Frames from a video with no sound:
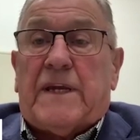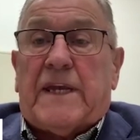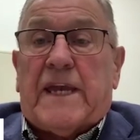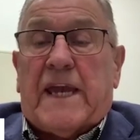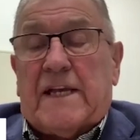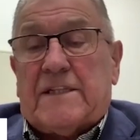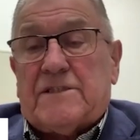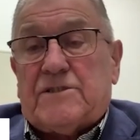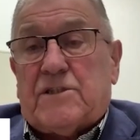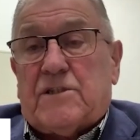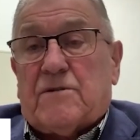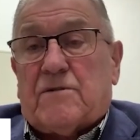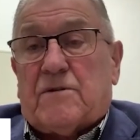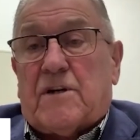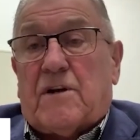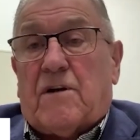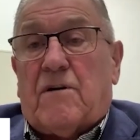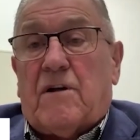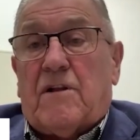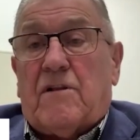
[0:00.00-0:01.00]
We can't
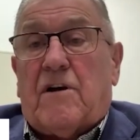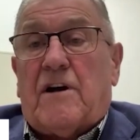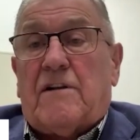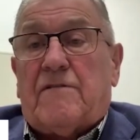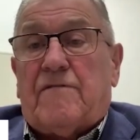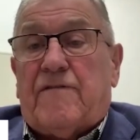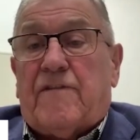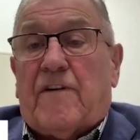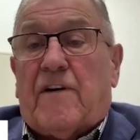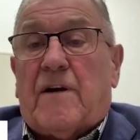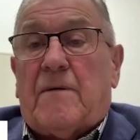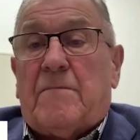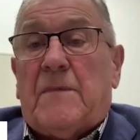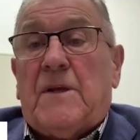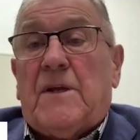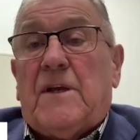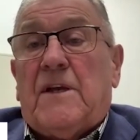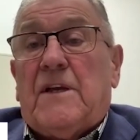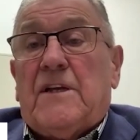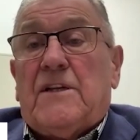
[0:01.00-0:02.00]
store it all on
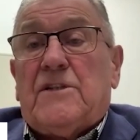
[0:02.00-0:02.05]
farm.